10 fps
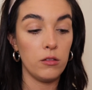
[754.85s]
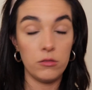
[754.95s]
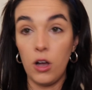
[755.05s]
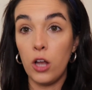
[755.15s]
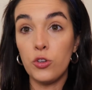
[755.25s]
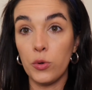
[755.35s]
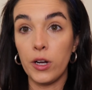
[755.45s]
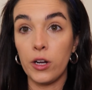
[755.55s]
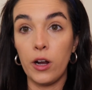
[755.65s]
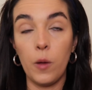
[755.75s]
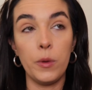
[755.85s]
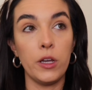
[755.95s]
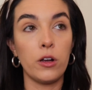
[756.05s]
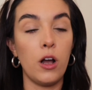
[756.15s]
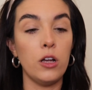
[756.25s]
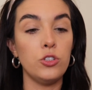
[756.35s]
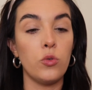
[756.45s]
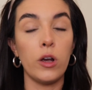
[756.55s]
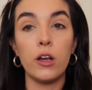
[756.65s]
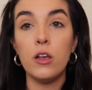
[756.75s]
contouring or helping you
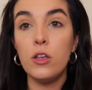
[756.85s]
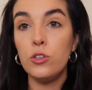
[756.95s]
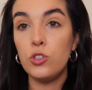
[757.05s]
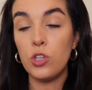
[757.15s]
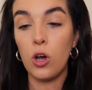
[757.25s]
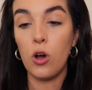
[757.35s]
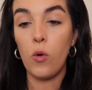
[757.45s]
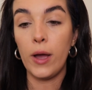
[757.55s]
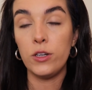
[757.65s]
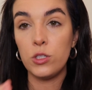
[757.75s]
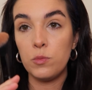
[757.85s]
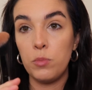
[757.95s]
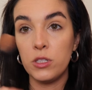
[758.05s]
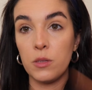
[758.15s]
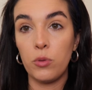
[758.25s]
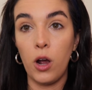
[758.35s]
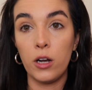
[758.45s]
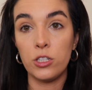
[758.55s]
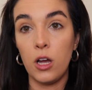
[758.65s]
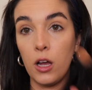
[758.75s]
contour. So I just put some
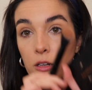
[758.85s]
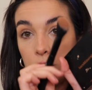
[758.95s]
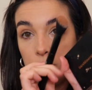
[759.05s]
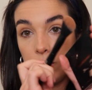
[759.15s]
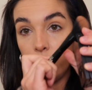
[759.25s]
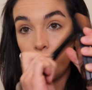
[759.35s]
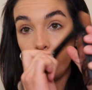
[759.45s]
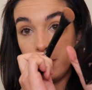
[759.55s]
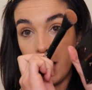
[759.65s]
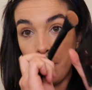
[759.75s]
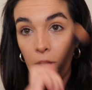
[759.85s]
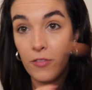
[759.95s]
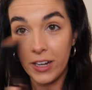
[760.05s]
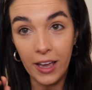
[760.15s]
product on, tap off any